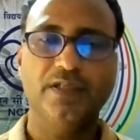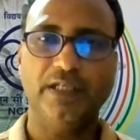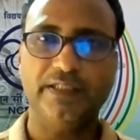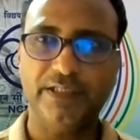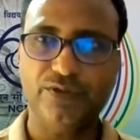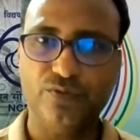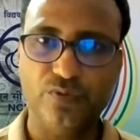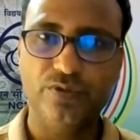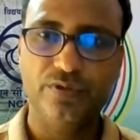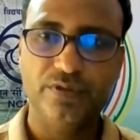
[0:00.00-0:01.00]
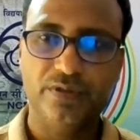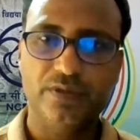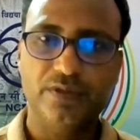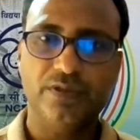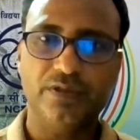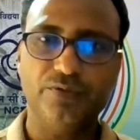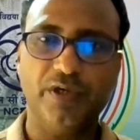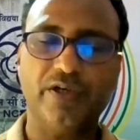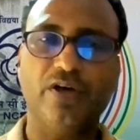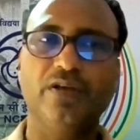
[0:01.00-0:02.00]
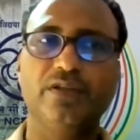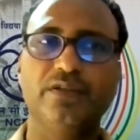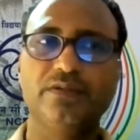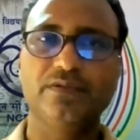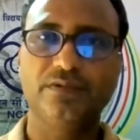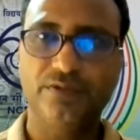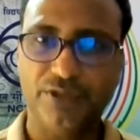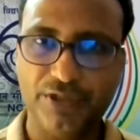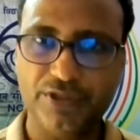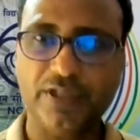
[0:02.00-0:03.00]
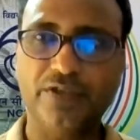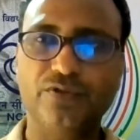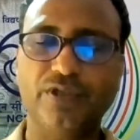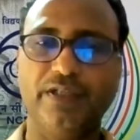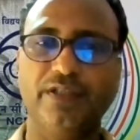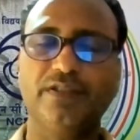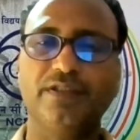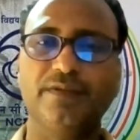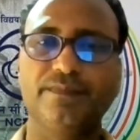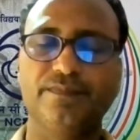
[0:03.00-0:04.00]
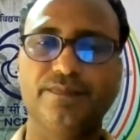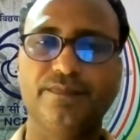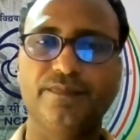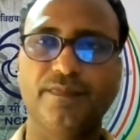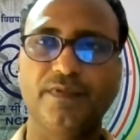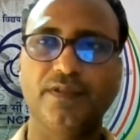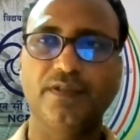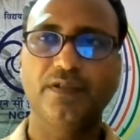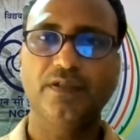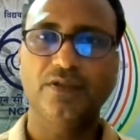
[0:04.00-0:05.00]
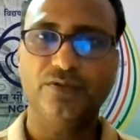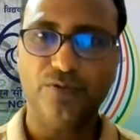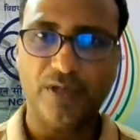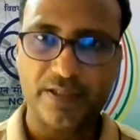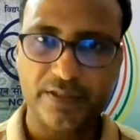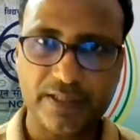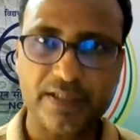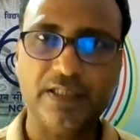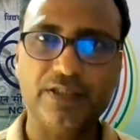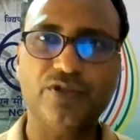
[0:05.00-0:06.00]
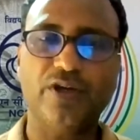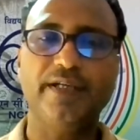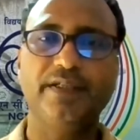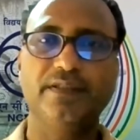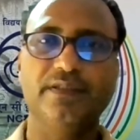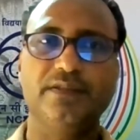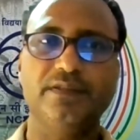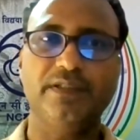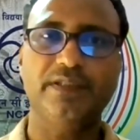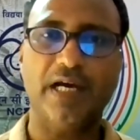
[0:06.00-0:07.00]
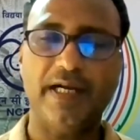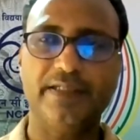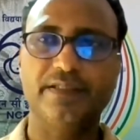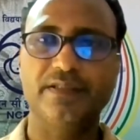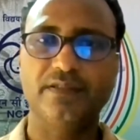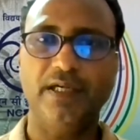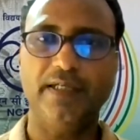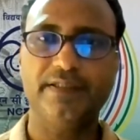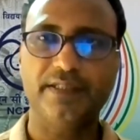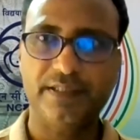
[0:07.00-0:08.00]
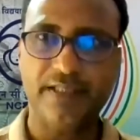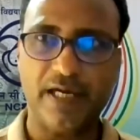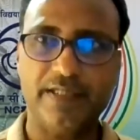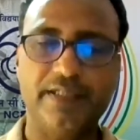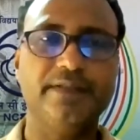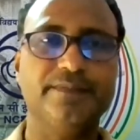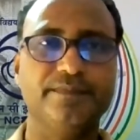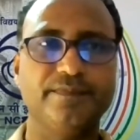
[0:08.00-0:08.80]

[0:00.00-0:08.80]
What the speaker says: As I told, you are all teacher educators. You are recently joined with diets and JCERT